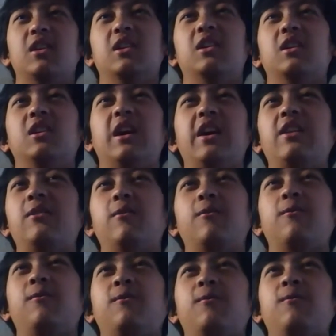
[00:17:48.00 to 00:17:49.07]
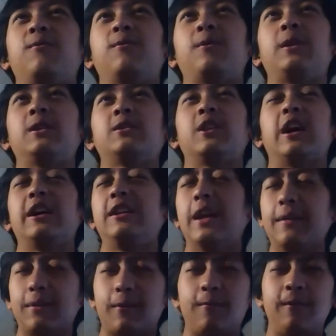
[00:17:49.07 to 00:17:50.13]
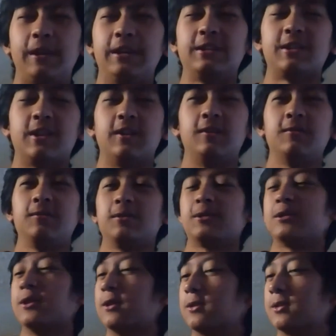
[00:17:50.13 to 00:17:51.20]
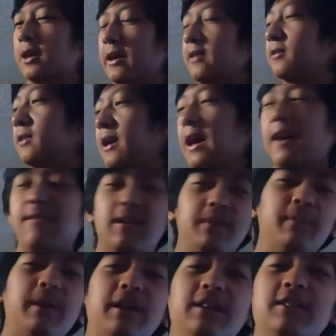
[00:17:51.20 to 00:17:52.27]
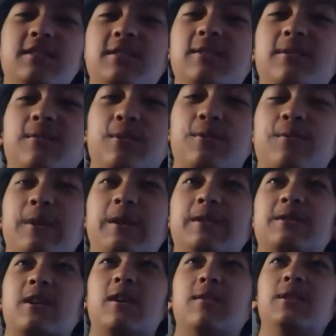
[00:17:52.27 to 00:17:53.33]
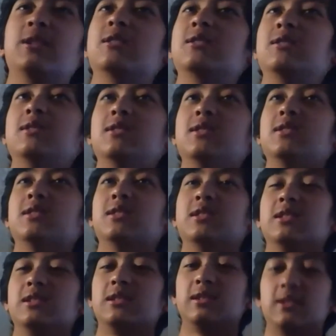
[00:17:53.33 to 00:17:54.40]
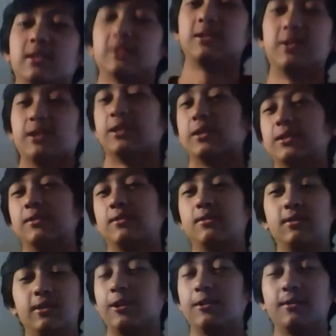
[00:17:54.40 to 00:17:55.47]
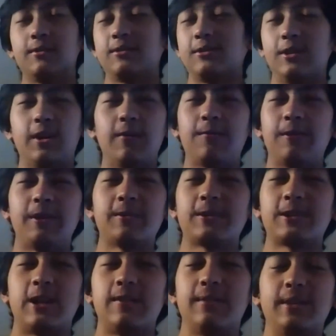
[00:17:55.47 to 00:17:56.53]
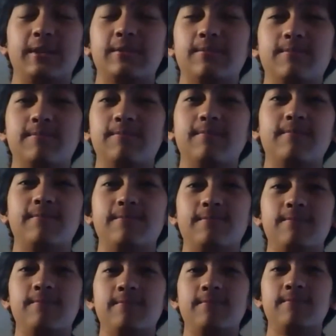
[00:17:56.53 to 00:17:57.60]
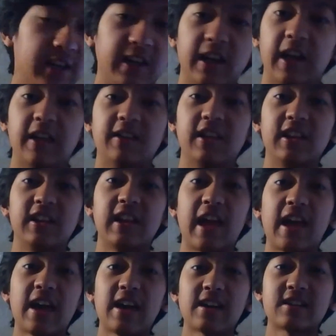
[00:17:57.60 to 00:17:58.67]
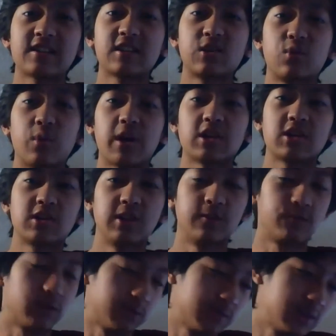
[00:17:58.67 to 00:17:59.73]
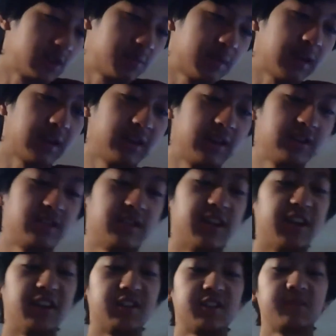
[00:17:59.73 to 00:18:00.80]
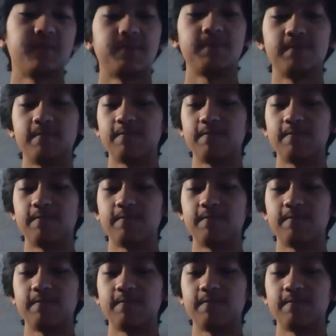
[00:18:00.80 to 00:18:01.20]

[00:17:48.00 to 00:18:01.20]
I don't I never feat solve, so I don't have a main for feat solving. So no feat solving. And the last question from Japan EasyNate.